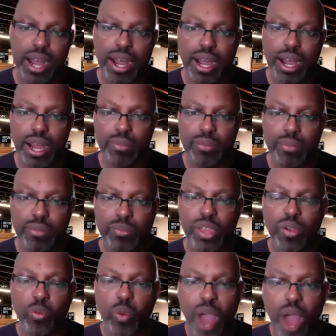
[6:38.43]
um,
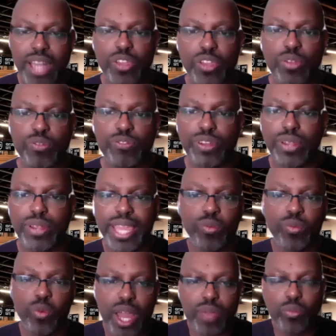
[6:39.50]
why do you feel
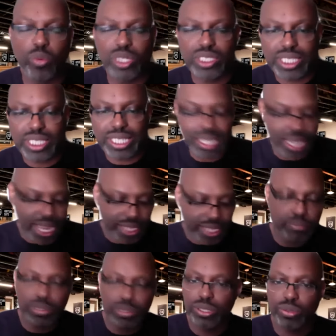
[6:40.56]
like what what's the
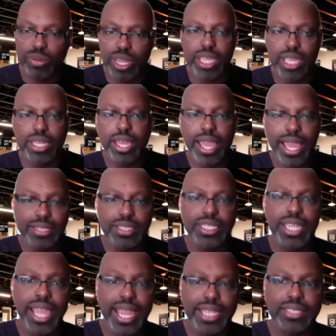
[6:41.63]
connection between
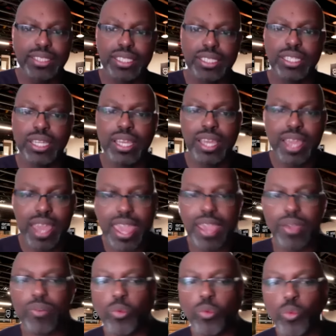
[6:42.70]
education
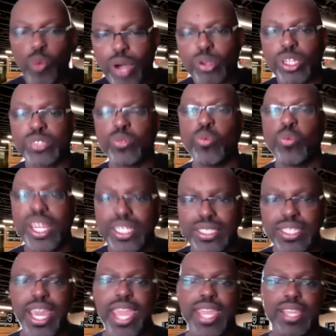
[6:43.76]
and Wellness
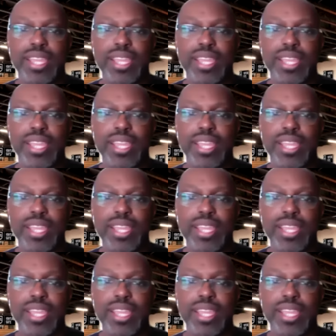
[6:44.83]
Wednesday?